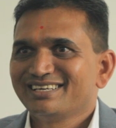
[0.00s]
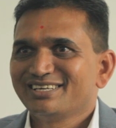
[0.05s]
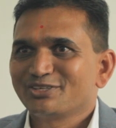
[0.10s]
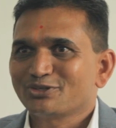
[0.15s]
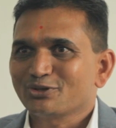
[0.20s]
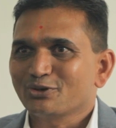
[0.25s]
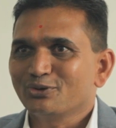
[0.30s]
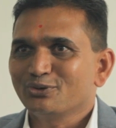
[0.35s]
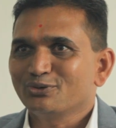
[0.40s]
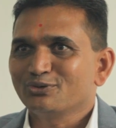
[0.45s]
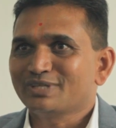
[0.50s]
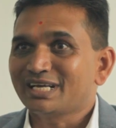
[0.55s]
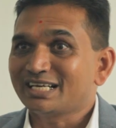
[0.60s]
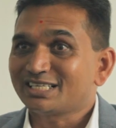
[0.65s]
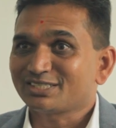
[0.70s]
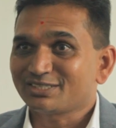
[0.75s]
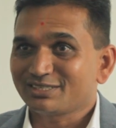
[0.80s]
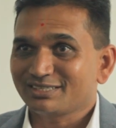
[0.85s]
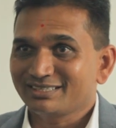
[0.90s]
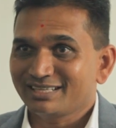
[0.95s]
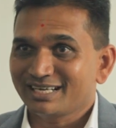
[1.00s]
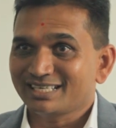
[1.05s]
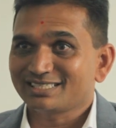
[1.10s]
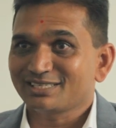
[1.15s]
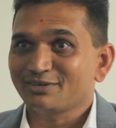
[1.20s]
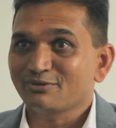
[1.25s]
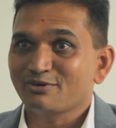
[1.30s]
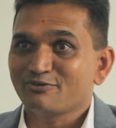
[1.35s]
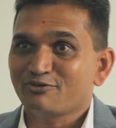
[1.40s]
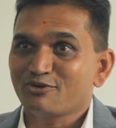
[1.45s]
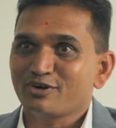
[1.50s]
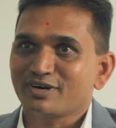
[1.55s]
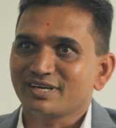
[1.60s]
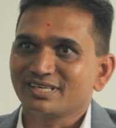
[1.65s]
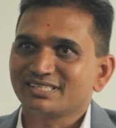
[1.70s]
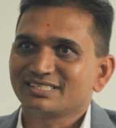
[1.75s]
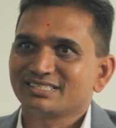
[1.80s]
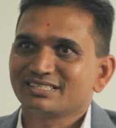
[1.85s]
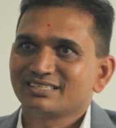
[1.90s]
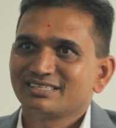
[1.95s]
So that's our
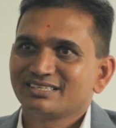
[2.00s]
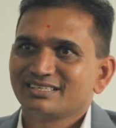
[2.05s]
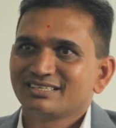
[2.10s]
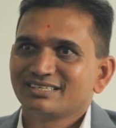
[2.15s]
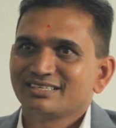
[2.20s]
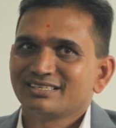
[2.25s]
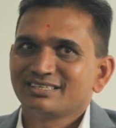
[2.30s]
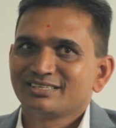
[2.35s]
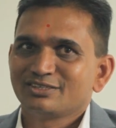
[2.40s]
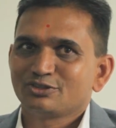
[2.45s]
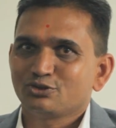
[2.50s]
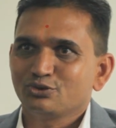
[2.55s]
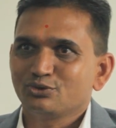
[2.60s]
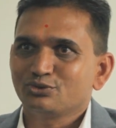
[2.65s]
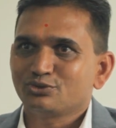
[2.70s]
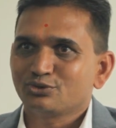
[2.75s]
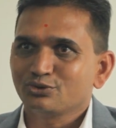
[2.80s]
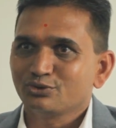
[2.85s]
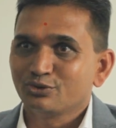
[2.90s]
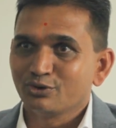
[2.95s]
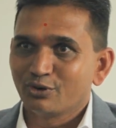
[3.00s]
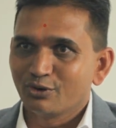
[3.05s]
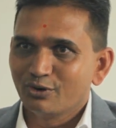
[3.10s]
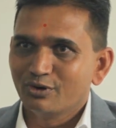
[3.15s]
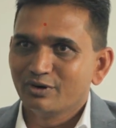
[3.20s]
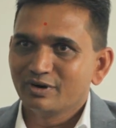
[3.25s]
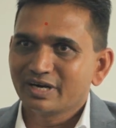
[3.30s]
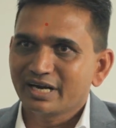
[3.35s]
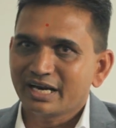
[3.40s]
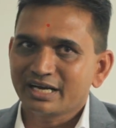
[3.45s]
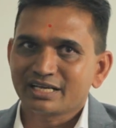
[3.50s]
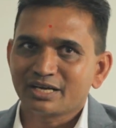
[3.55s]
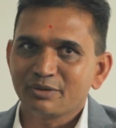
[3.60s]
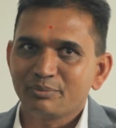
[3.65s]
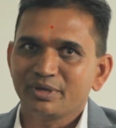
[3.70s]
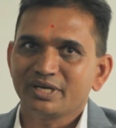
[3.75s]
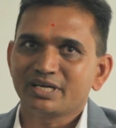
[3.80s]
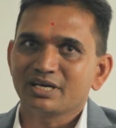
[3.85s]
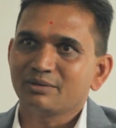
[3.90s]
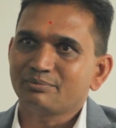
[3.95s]
focus, to grow and
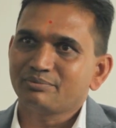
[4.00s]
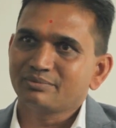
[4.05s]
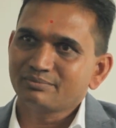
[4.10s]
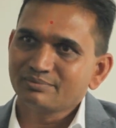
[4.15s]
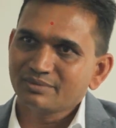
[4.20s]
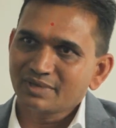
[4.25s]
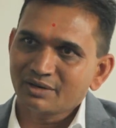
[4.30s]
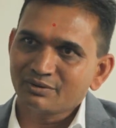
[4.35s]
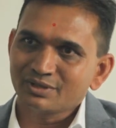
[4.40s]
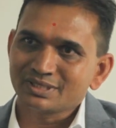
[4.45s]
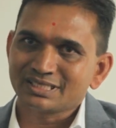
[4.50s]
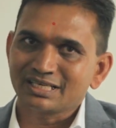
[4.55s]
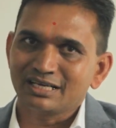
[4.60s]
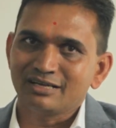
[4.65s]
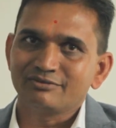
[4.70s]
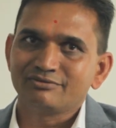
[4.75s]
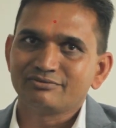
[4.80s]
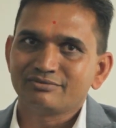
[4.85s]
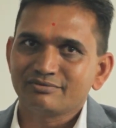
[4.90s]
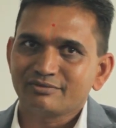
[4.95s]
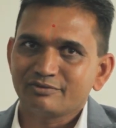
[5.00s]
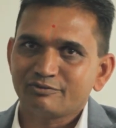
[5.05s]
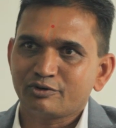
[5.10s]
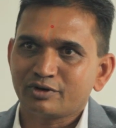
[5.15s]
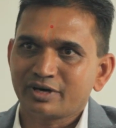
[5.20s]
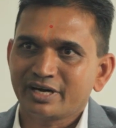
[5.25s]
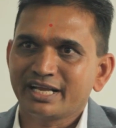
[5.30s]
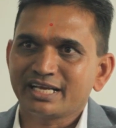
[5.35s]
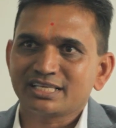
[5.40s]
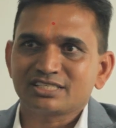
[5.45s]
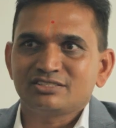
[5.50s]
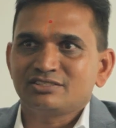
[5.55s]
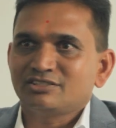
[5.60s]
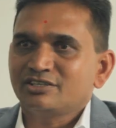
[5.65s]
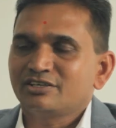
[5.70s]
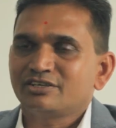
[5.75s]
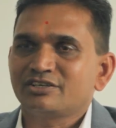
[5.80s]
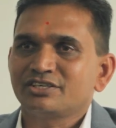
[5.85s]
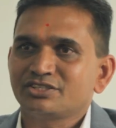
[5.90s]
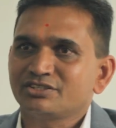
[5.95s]
keep it up ourselves for the next
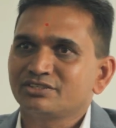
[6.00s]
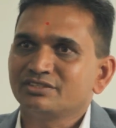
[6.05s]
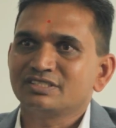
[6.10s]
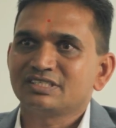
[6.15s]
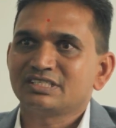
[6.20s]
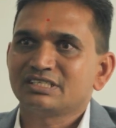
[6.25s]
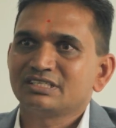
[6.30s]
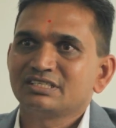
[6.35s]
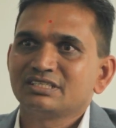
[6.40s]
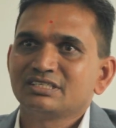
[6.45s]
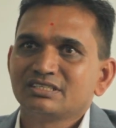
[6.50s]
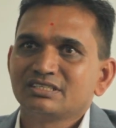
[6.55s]
generations.